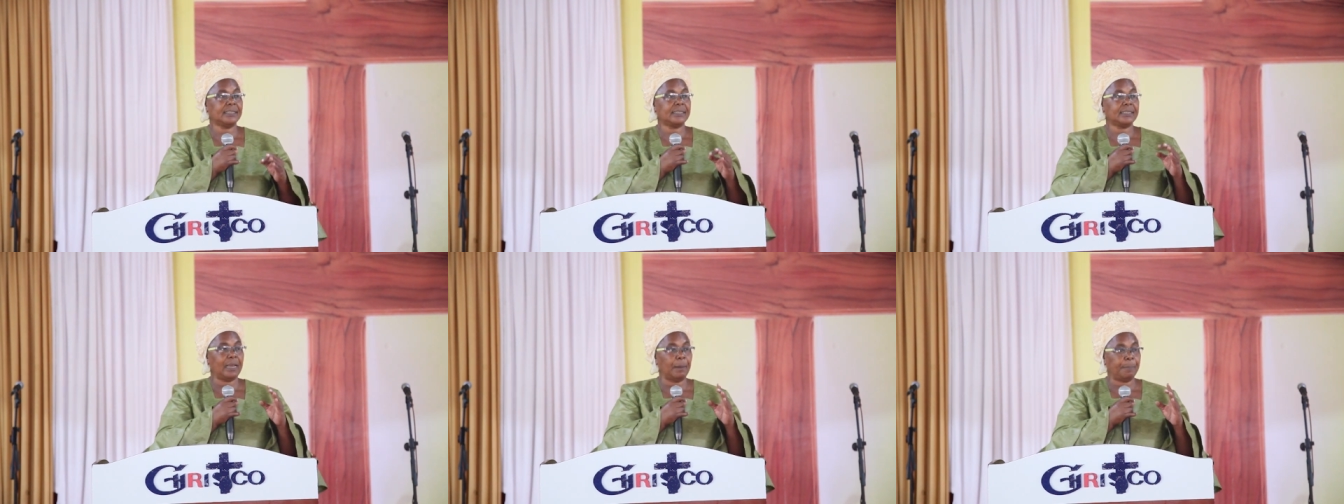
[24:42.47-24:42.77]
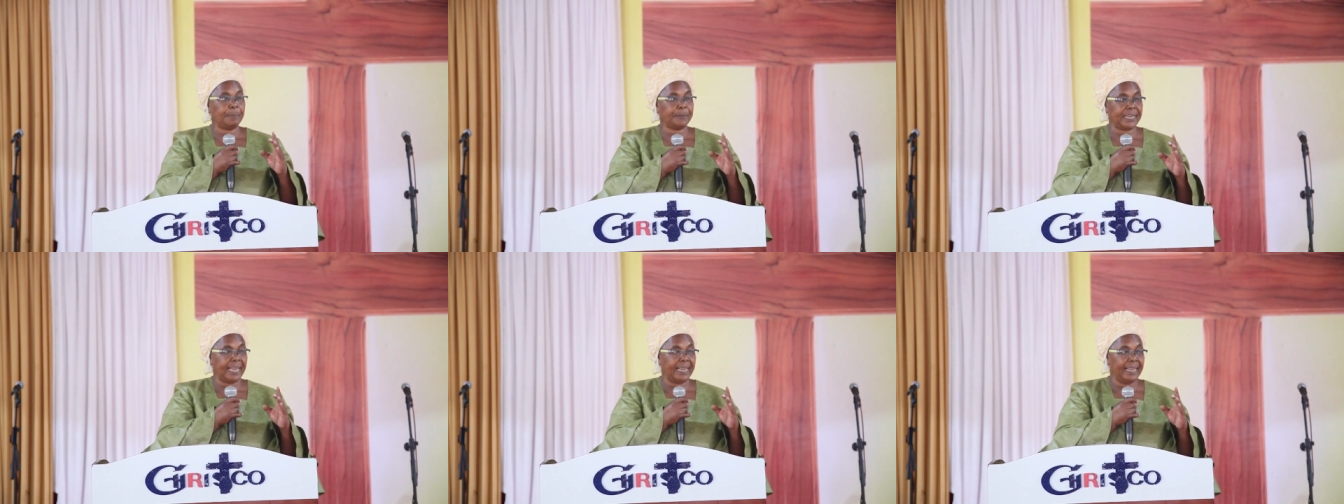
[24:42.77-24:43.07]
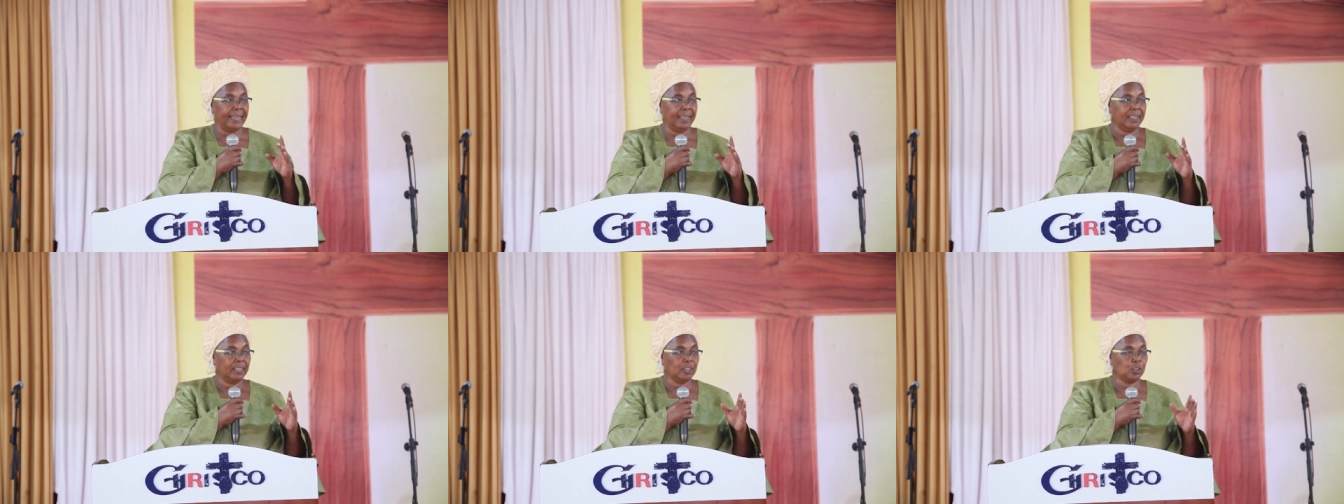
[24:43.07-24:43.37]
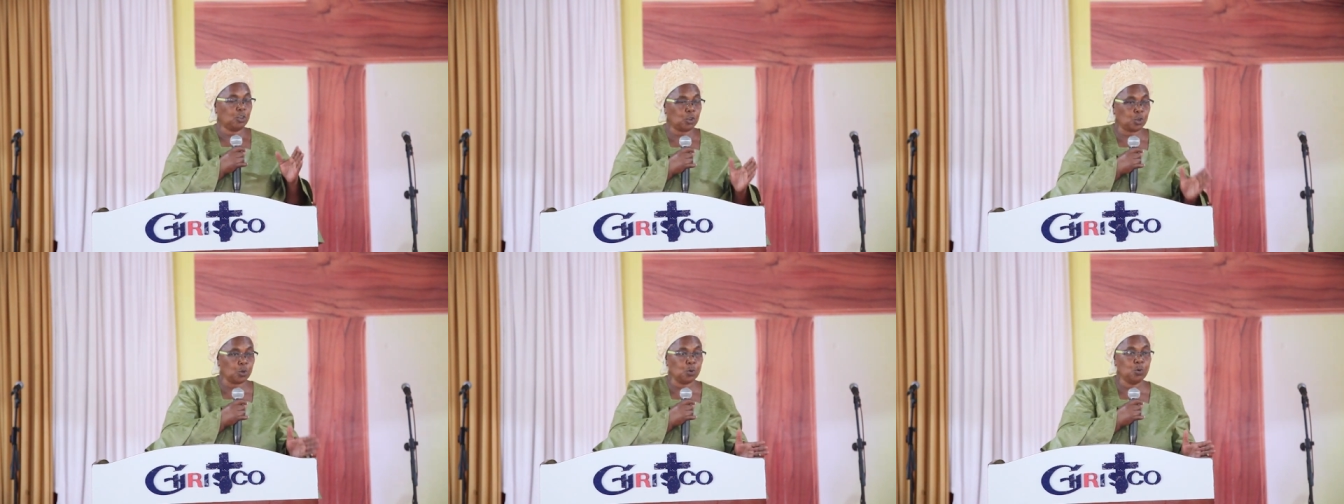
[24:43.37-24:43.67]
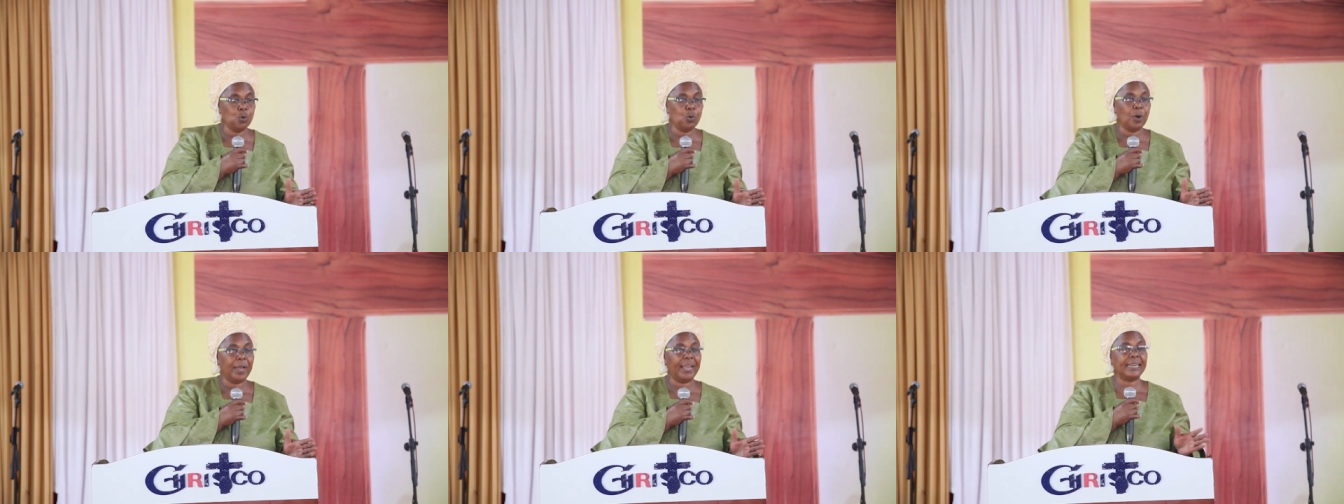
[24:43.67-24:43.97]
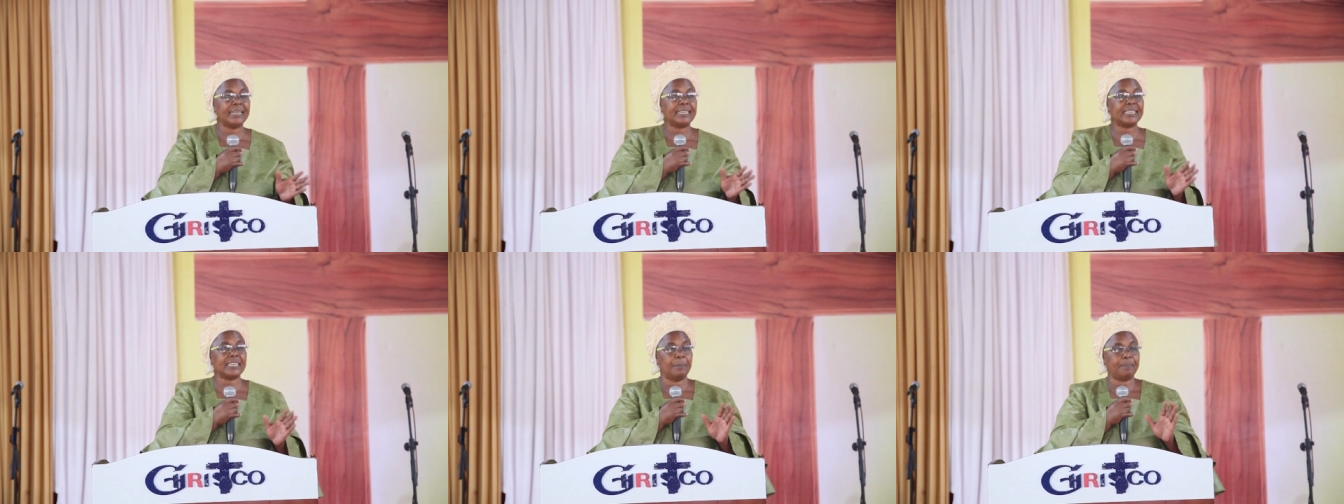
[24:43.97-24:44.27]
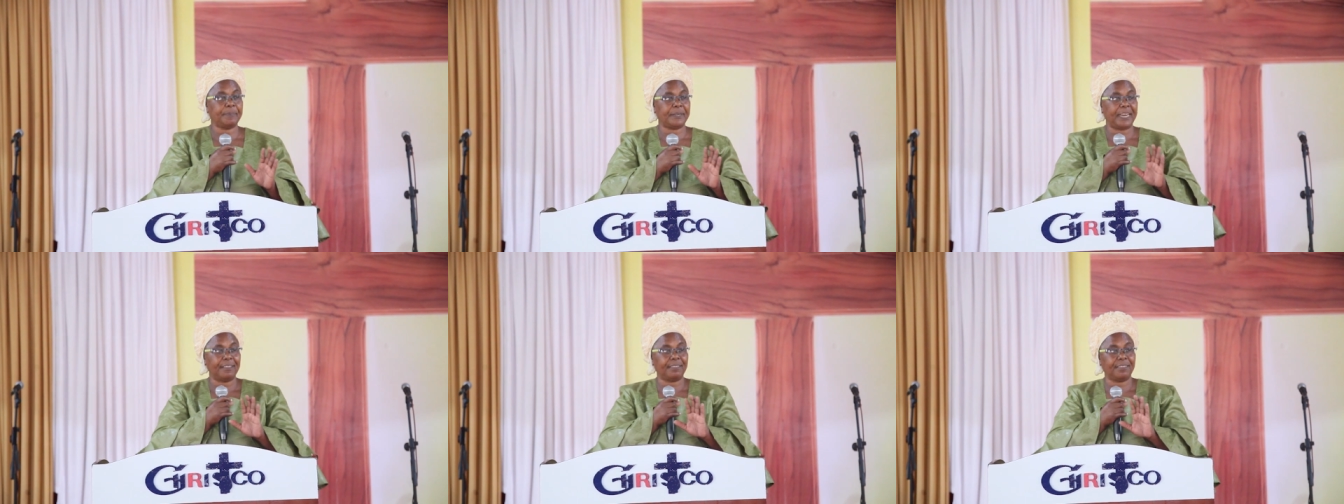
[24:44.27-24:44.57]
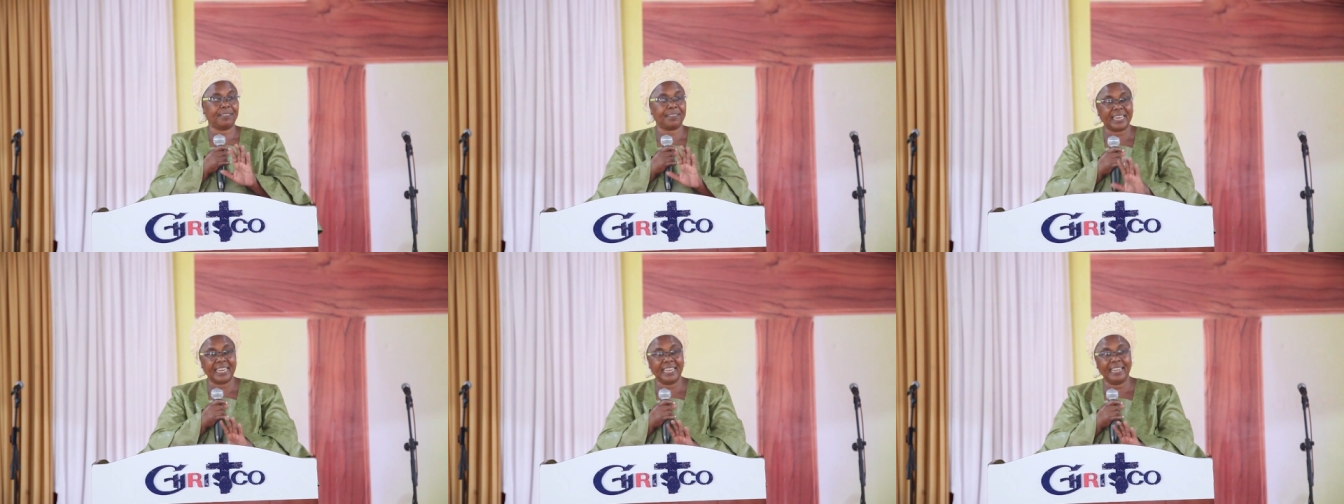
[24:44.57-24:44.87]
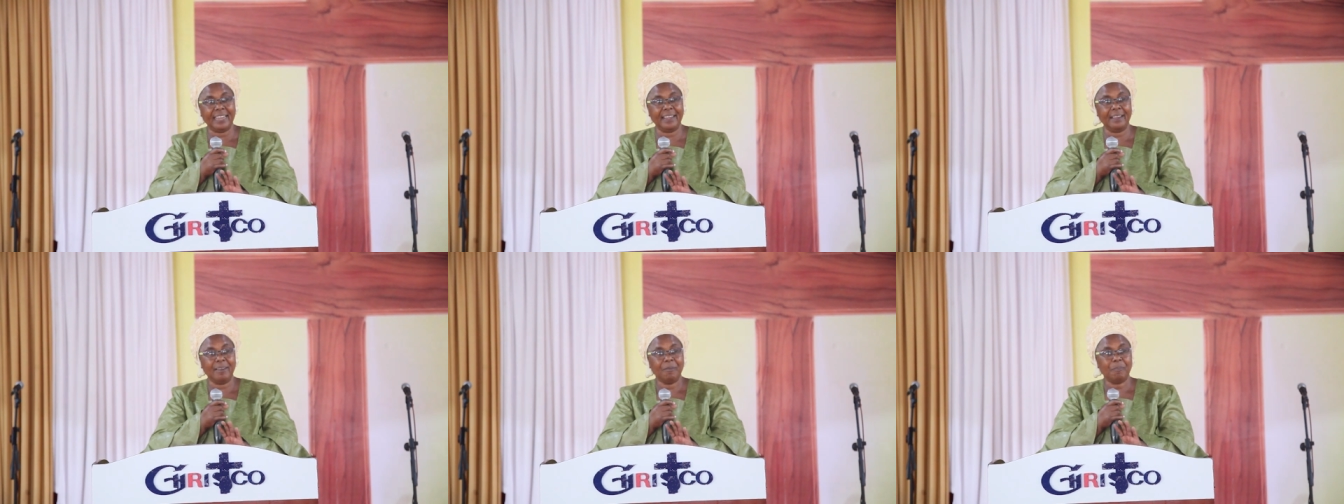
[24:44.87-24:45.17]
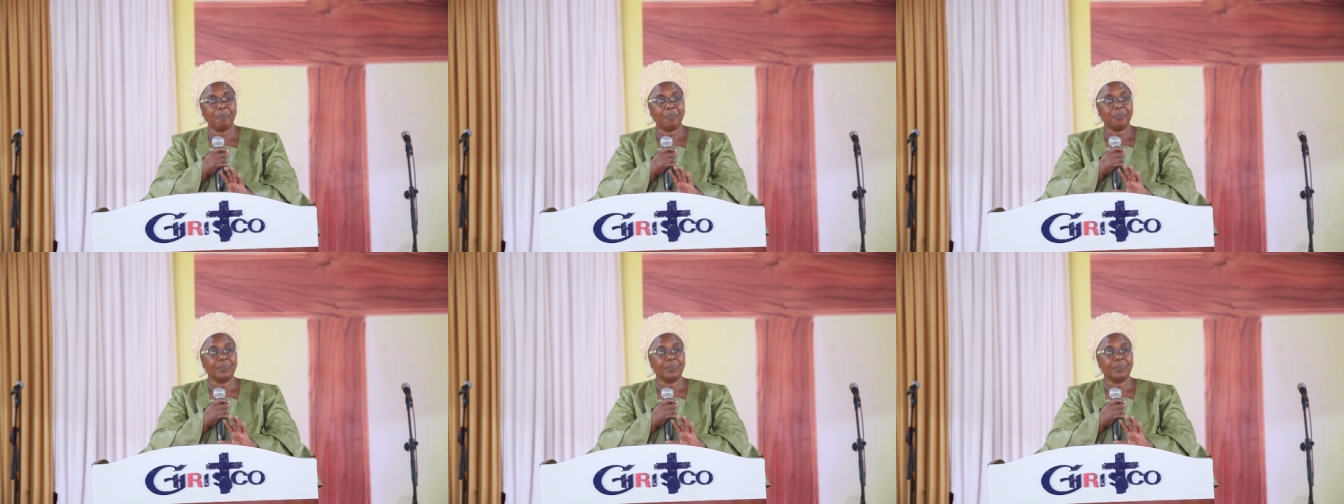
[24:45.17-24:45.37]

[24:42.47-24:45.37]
chapter 2 and chapter 3,